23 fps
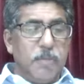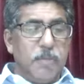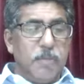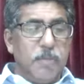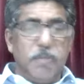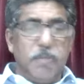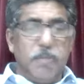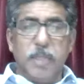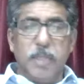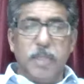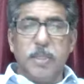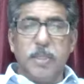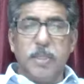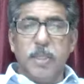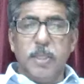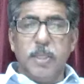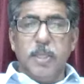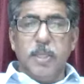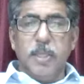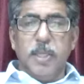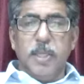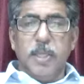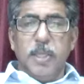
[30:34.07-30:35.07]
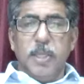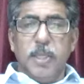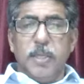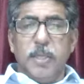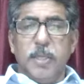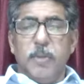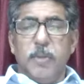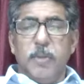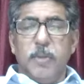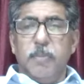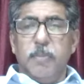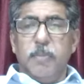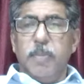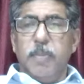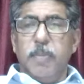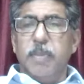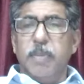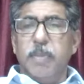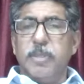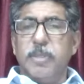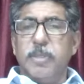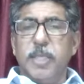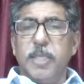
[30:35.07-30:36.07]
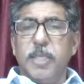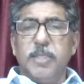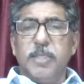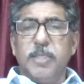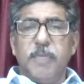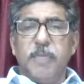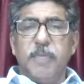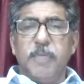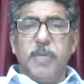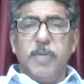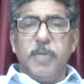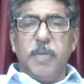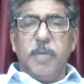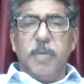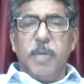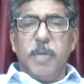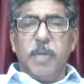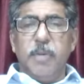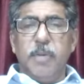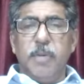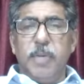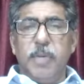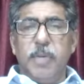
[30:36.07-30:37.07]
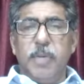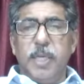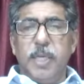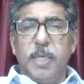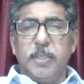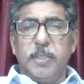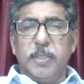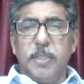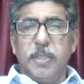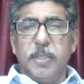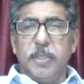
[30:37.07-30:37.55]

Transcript: But Bible says that we have an advocate